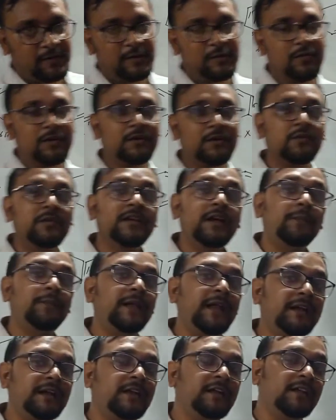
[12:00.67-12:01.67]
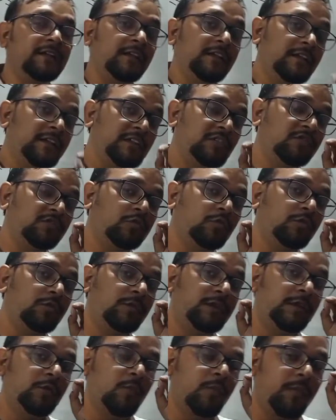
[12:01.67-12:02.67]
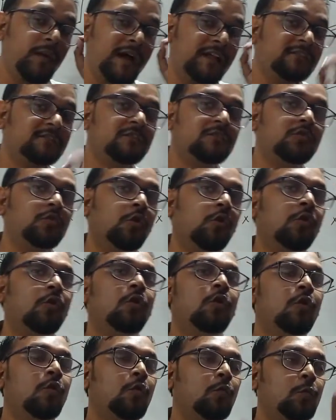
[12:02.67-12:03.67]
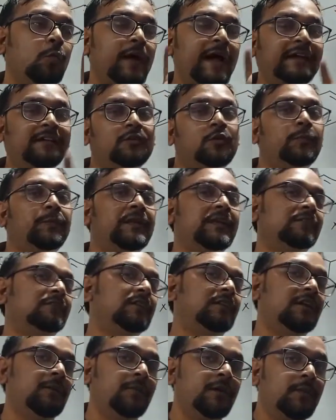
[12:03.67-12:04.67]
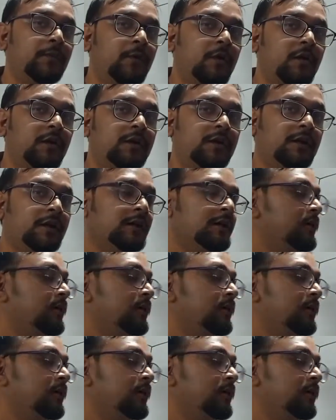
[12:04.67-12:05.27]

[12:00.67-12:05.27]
You are doing a blunder. You must know where to place the double bond